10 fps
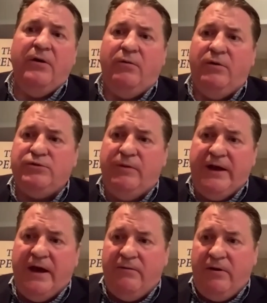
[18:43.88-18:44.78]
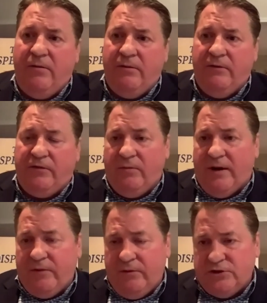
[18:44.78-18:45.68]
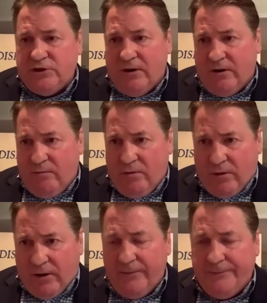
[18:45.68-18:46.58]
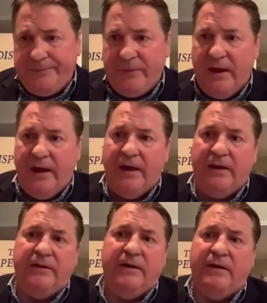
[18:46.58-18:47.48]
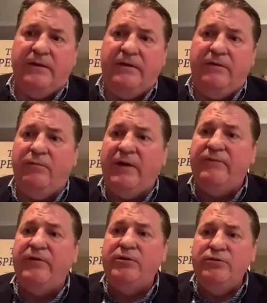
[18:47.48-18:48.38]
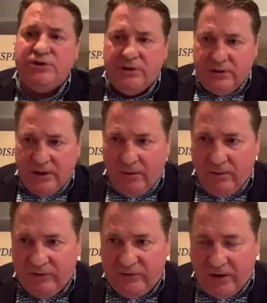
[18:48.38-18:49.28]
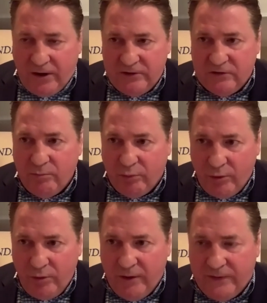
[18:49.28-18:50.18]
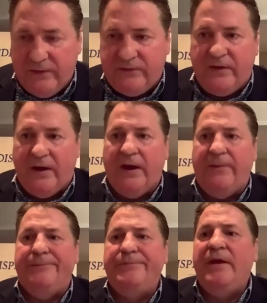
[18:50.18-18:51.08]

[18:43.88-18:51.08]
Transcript: which we now know is the Revolutionary War. And uh, the revolution, though, is starting to brew at this time.